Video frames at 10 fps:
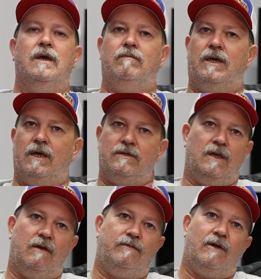Because
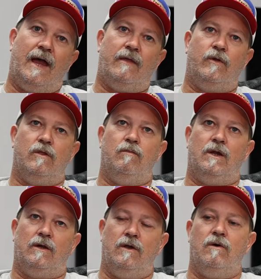if you're out there in the
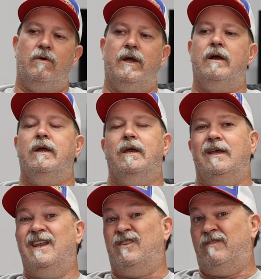middle of nowhere,
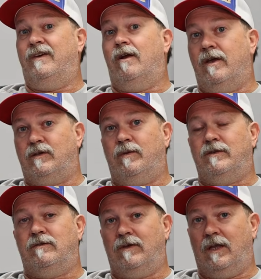it is very
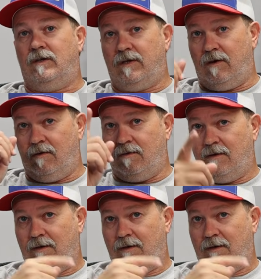expensive to get a tow.